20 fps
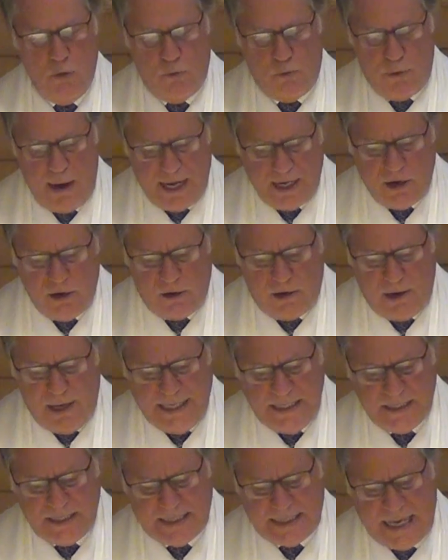
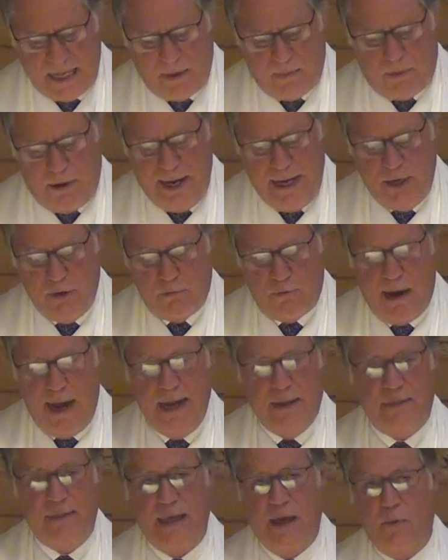regularly celebrated
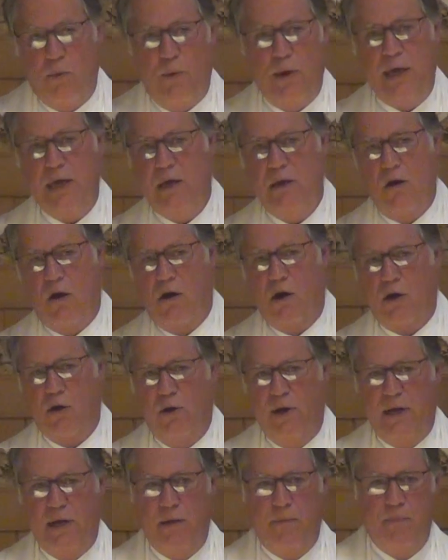rite that we are
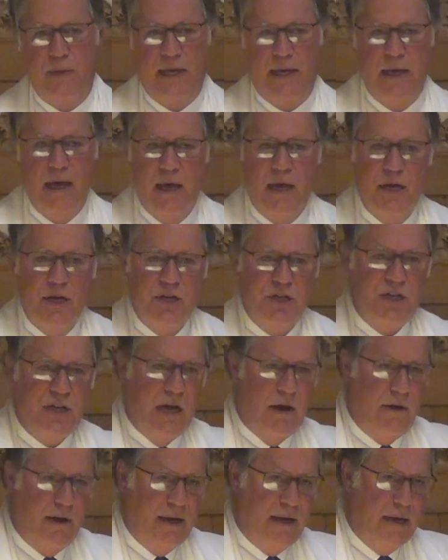going to be
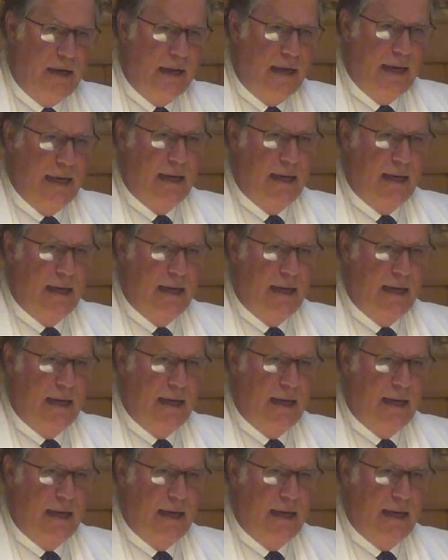sharing